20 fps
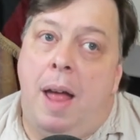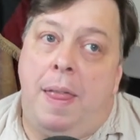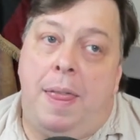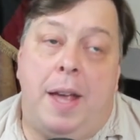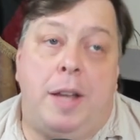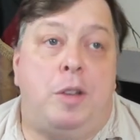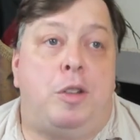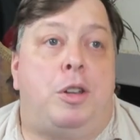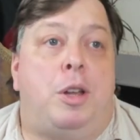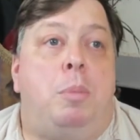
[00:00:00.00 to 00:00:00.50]

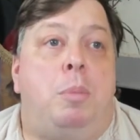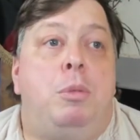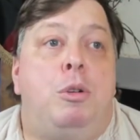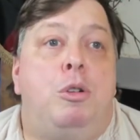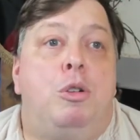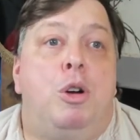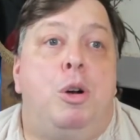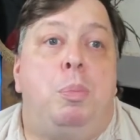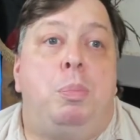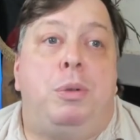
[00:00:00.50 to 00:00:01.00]
that some
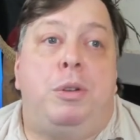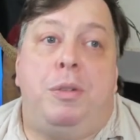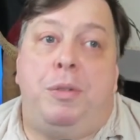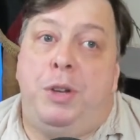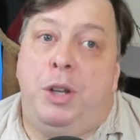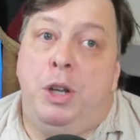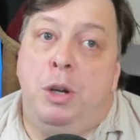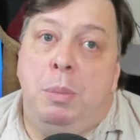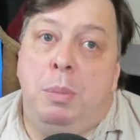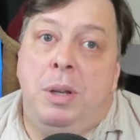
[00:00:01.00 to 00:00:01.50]
groups of
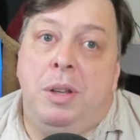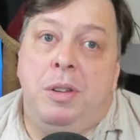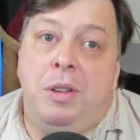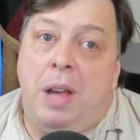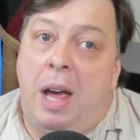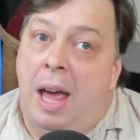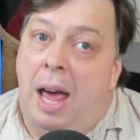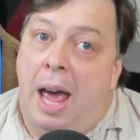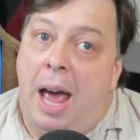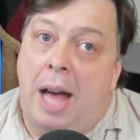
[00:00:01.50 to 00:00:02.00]
humans
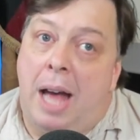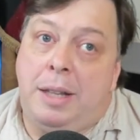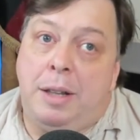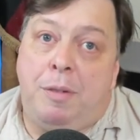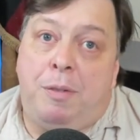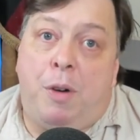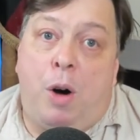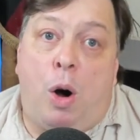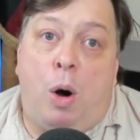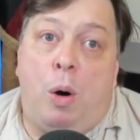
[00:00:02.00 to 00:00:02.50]
had
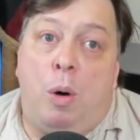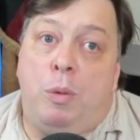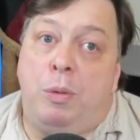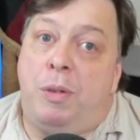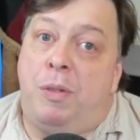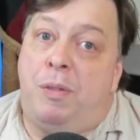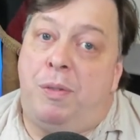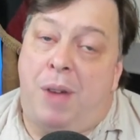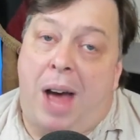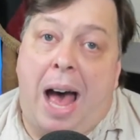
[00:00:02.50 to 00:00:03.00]
evolved
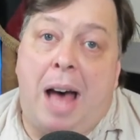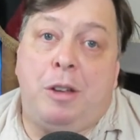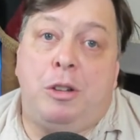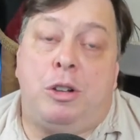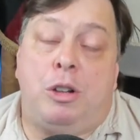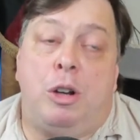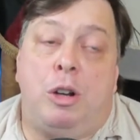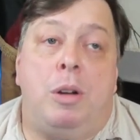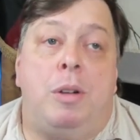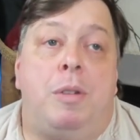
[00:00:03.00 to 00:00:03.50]

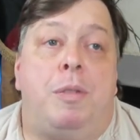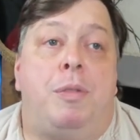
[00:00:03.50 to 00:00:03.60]
faster and